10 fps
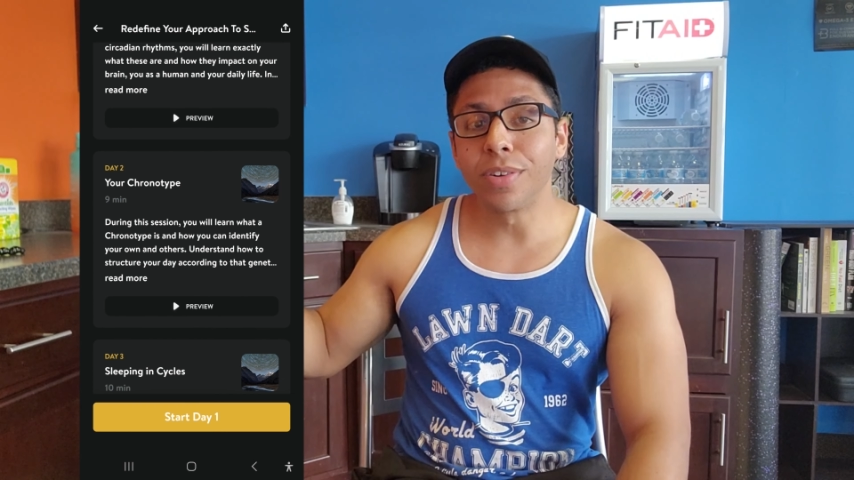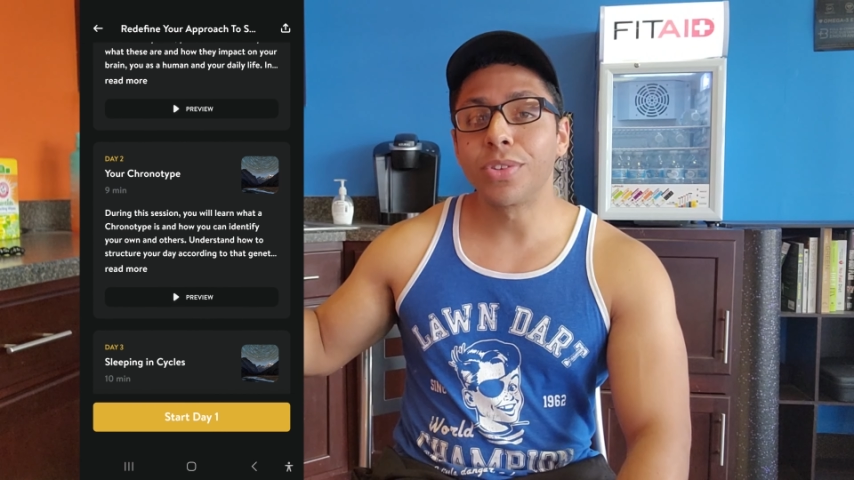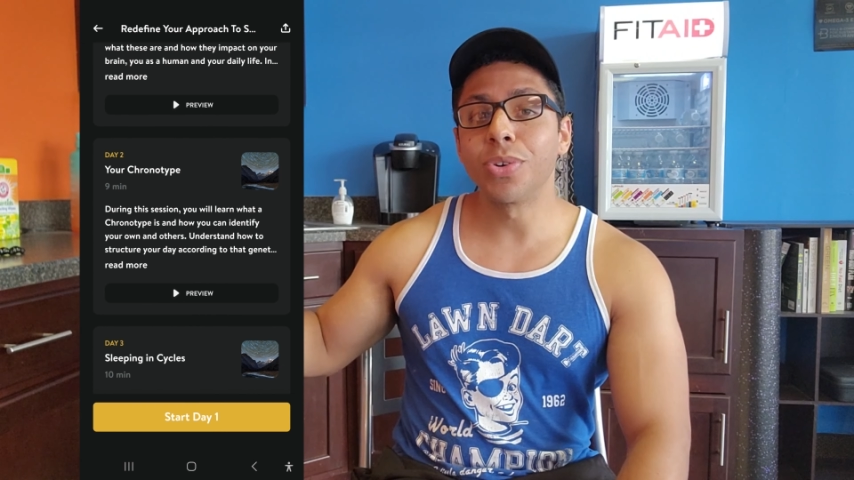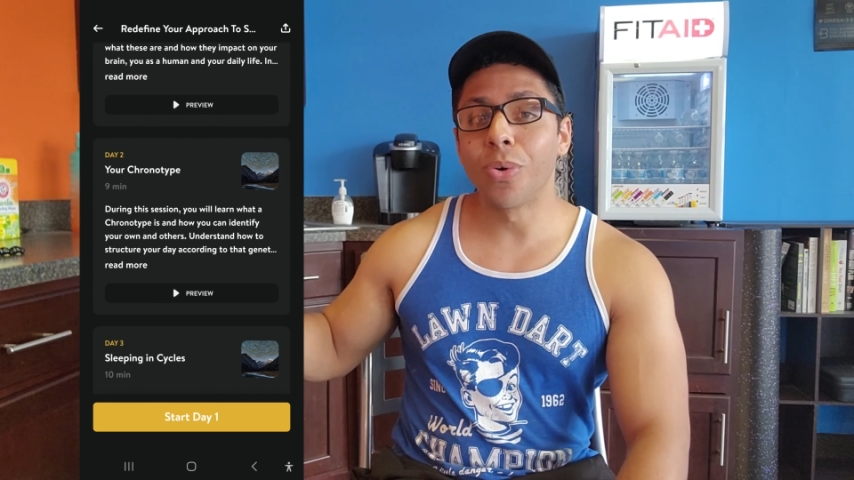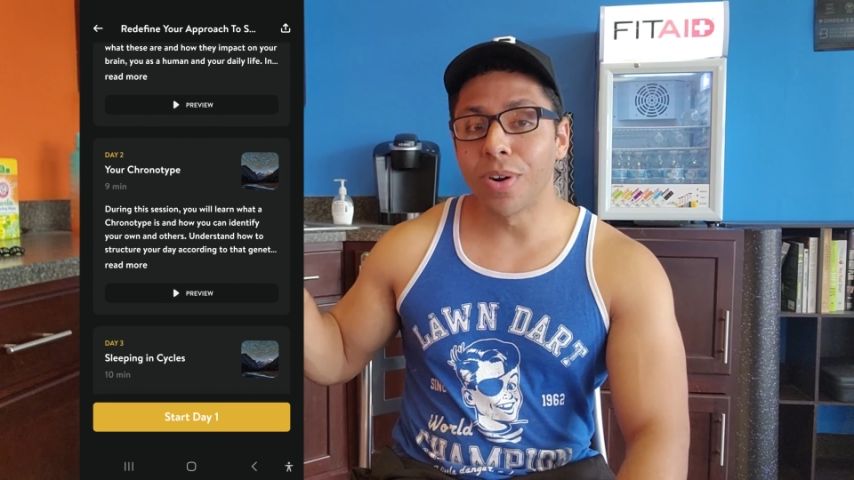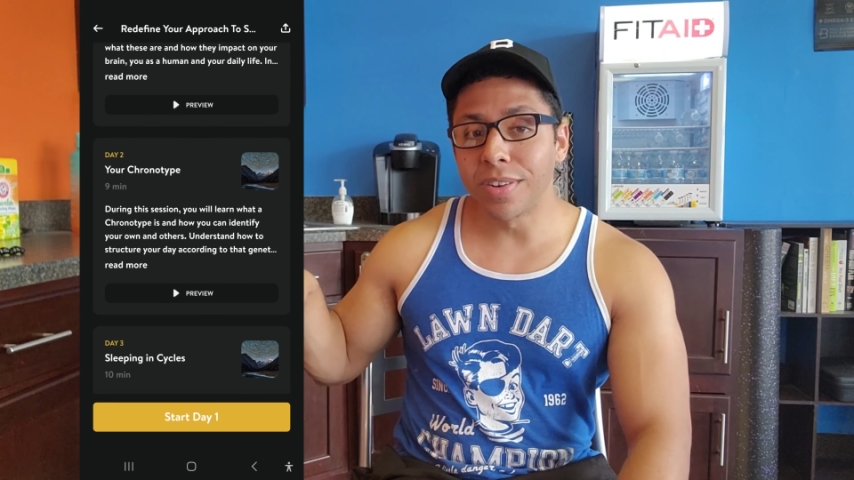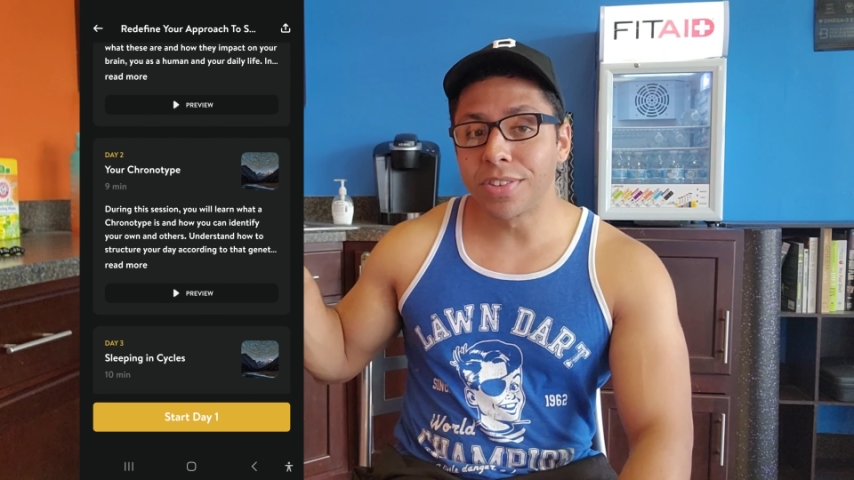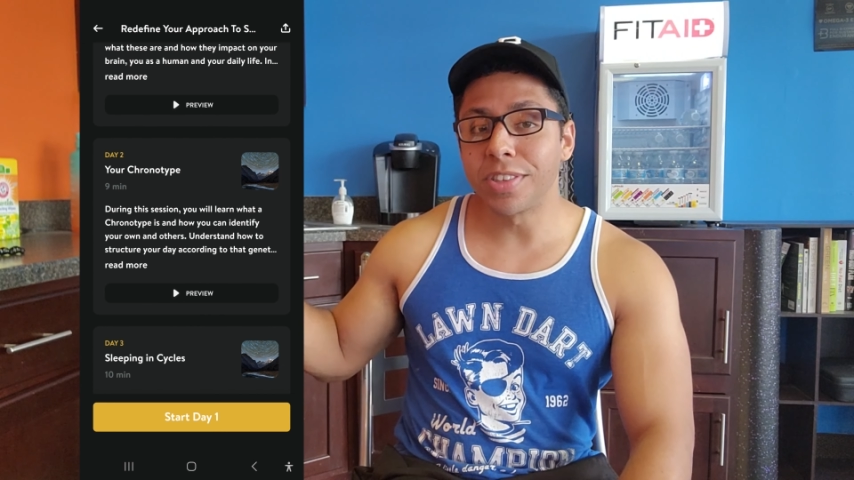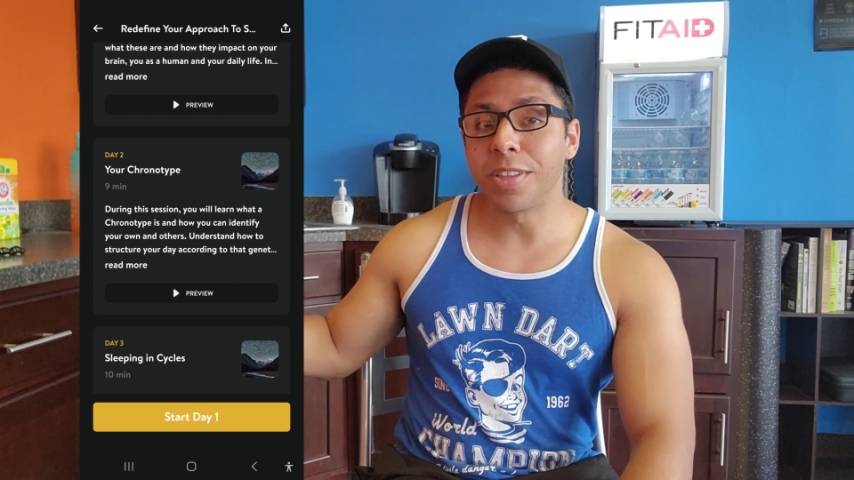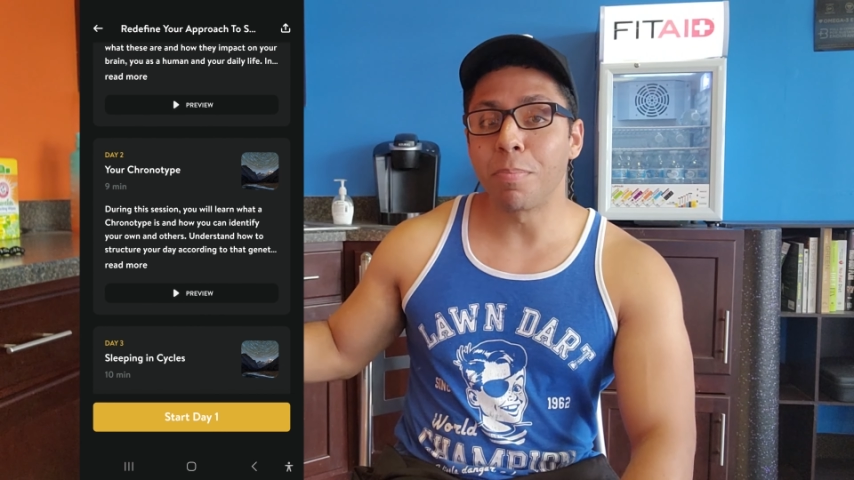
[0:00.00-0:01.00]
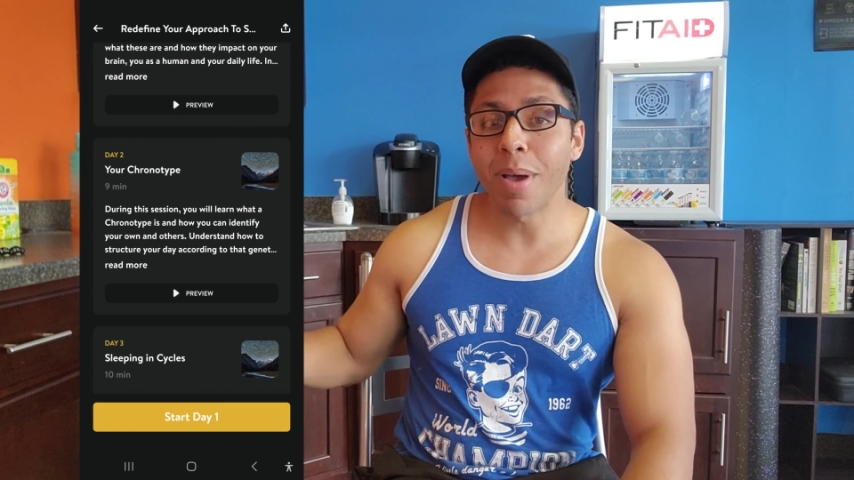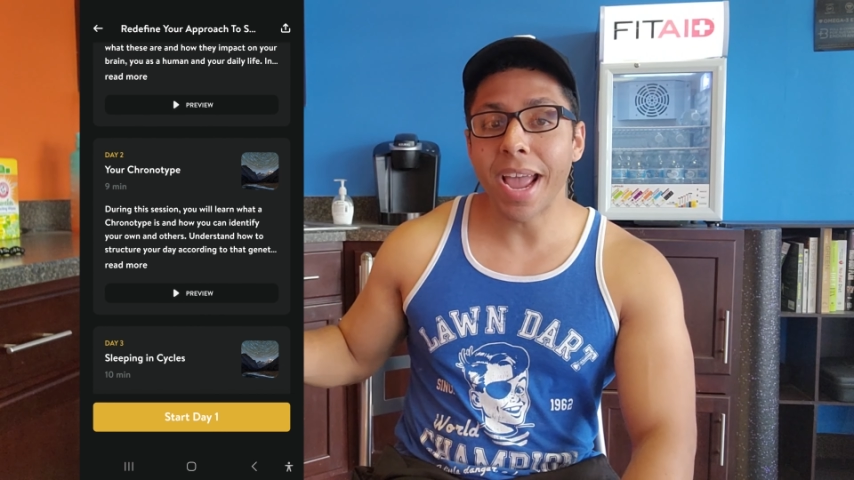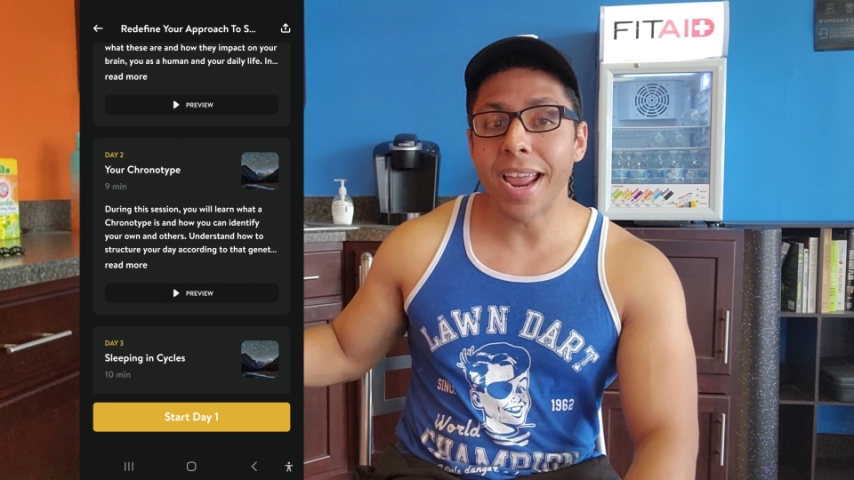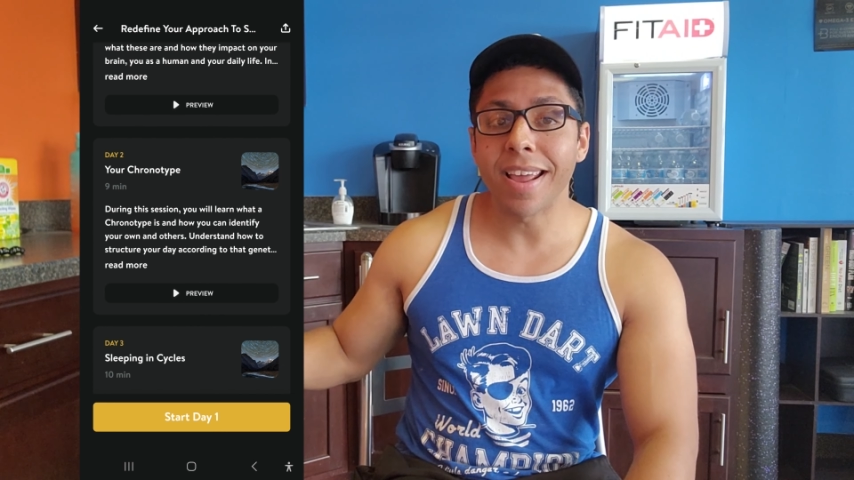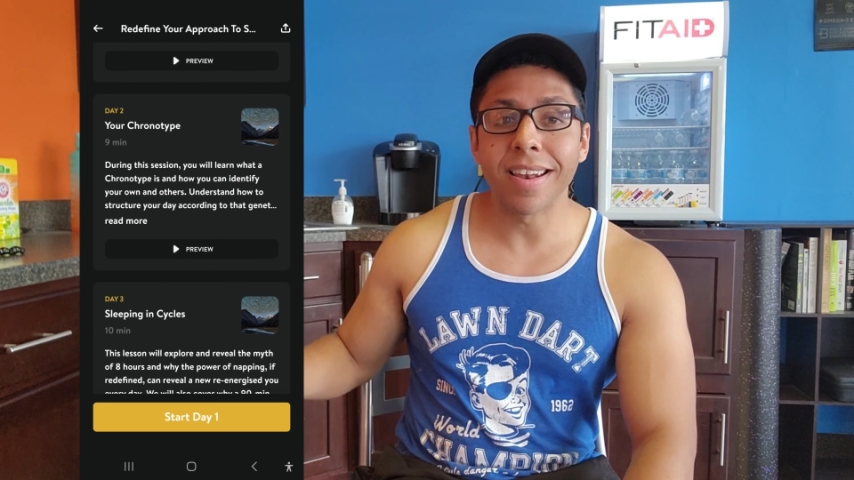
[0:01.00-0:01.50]
towards the
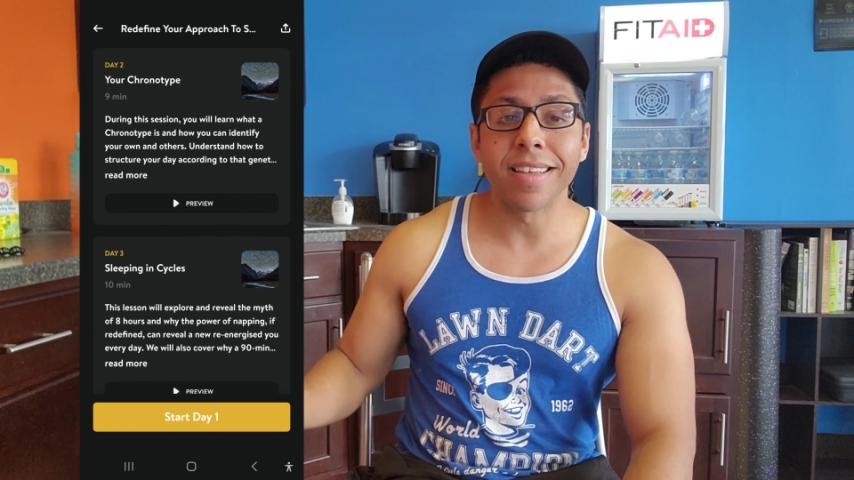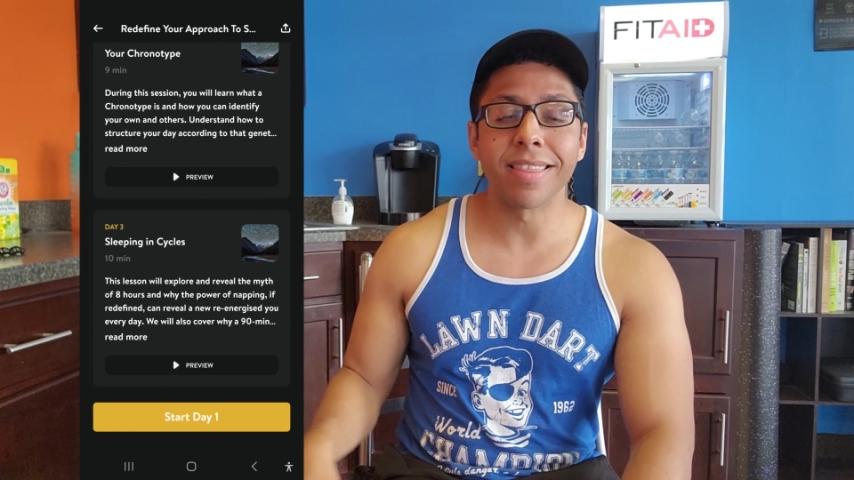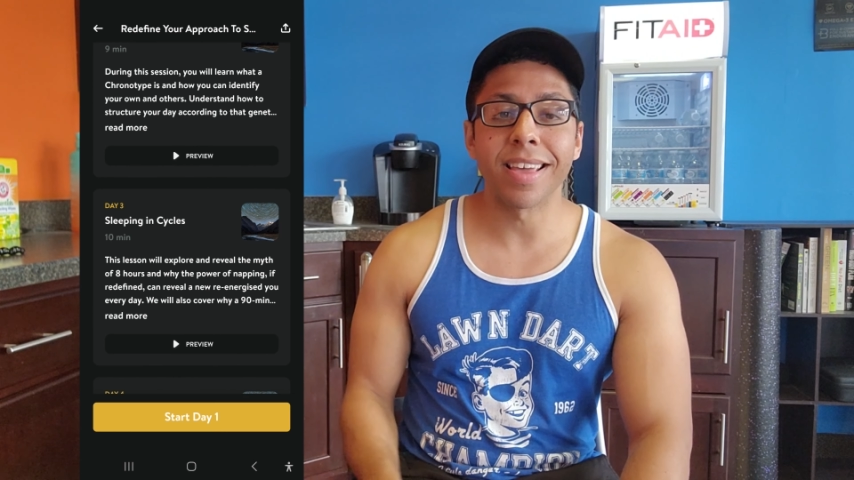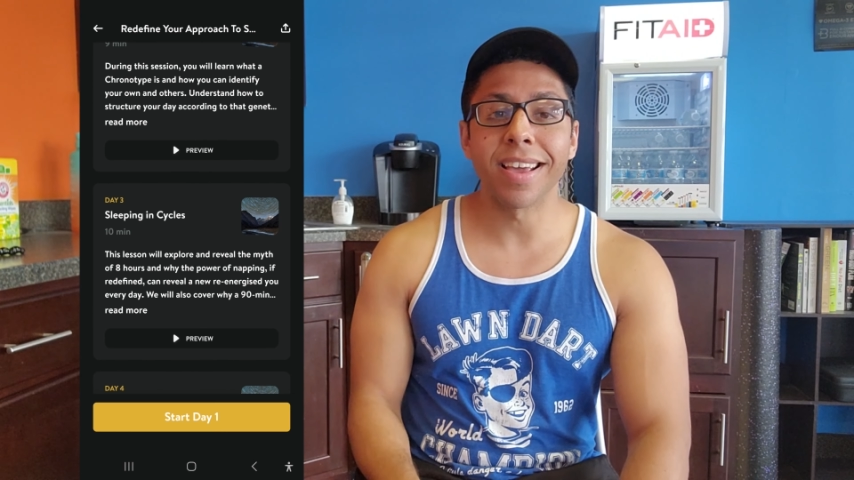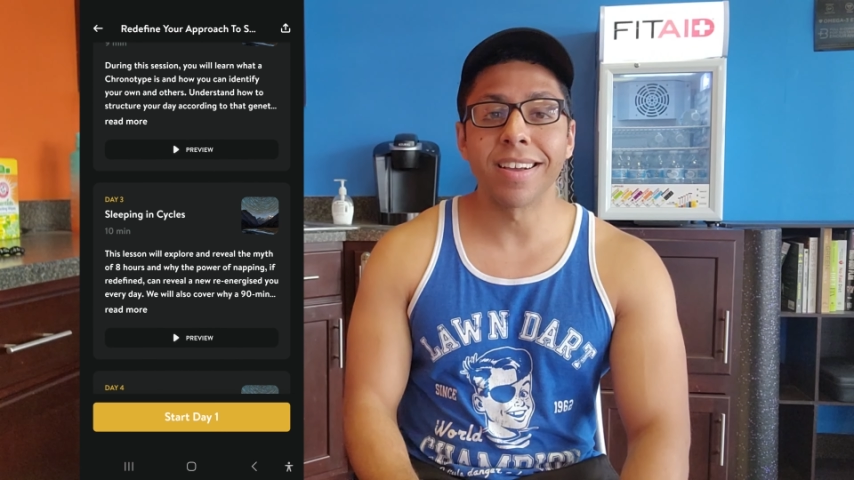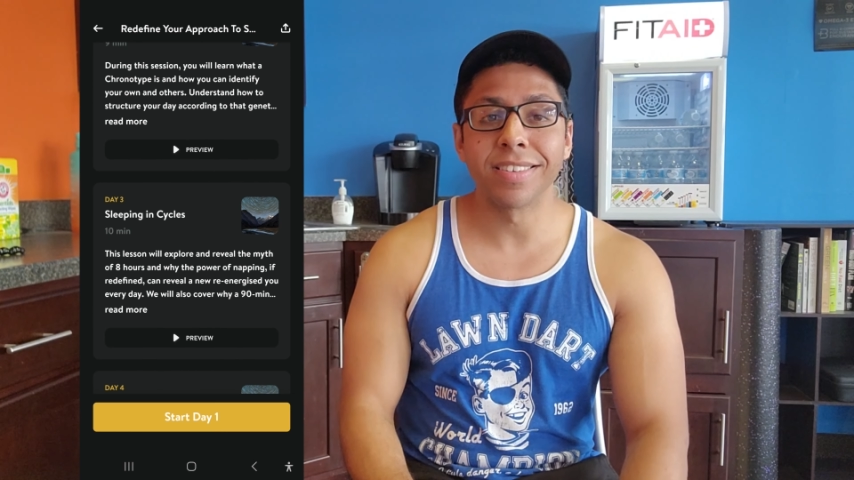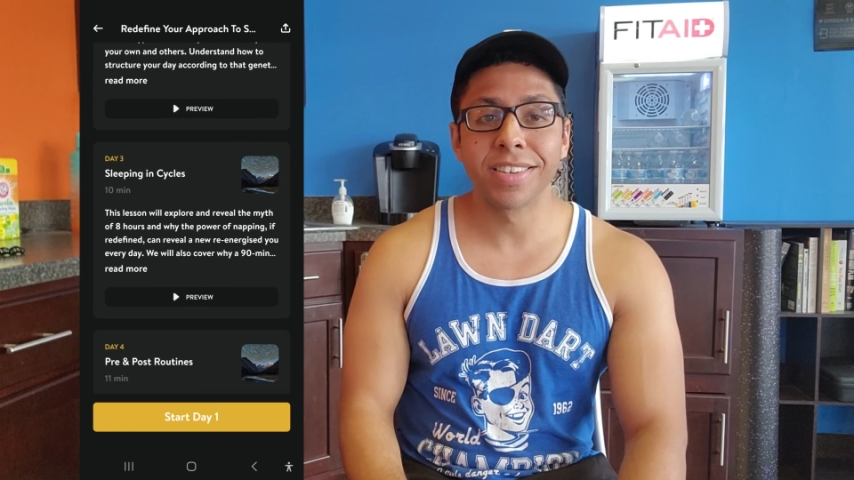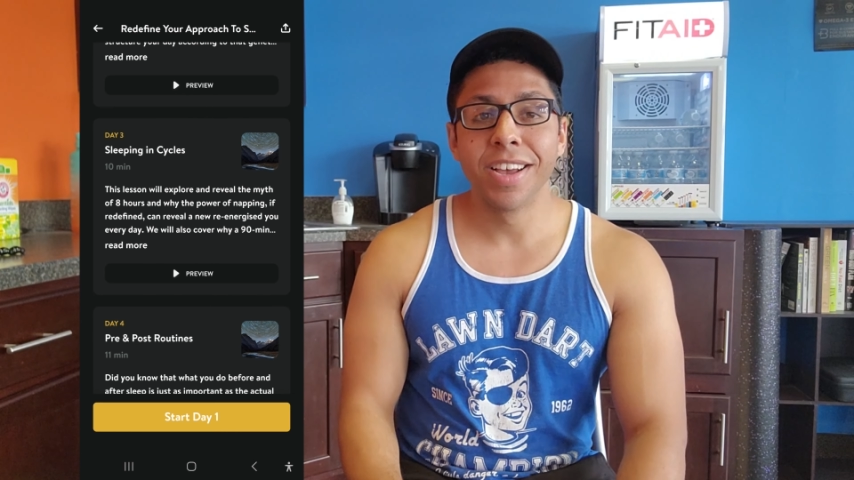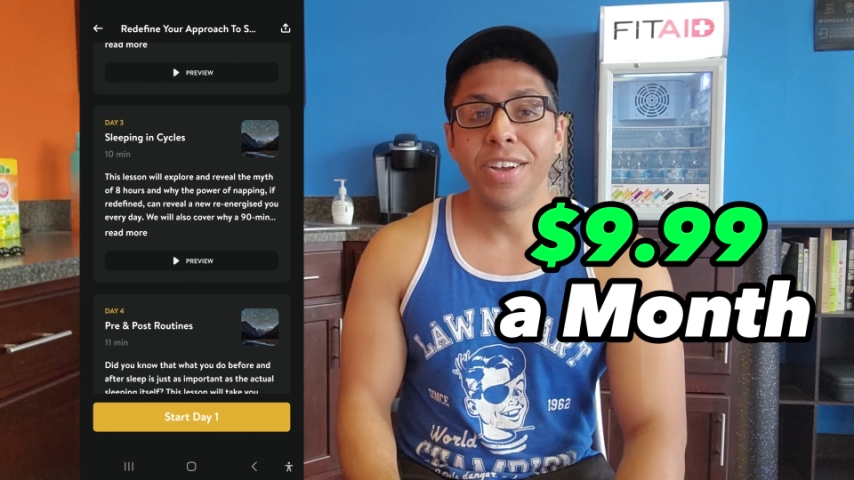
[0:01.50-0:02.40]
paid end of things,